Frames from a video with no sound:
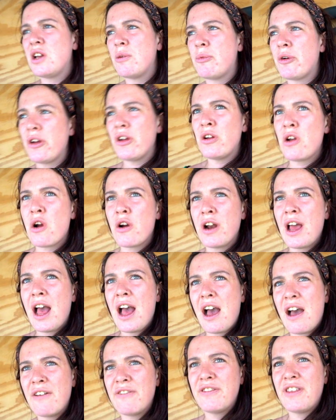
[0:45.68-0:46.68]
about an hour and a
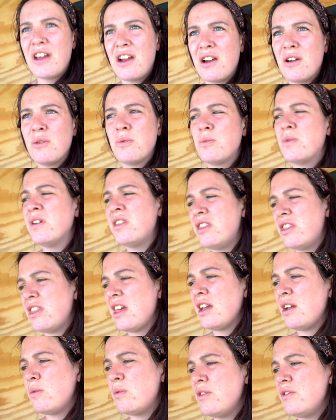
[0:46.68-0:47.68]
half there. We
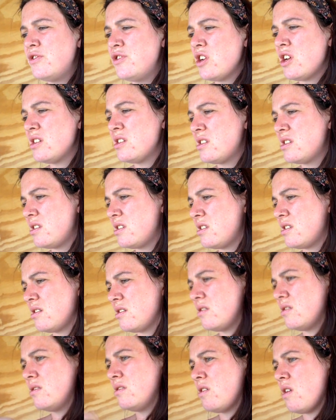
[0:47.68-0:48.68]
think we've just
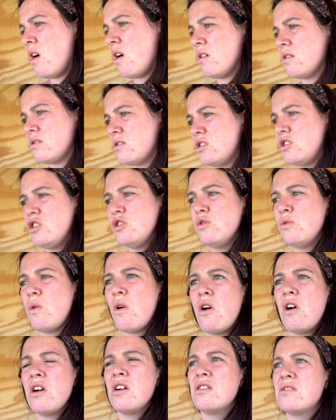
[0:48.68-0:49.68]
got 2
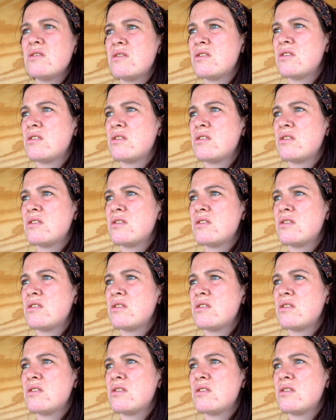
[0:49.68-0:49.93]
hours,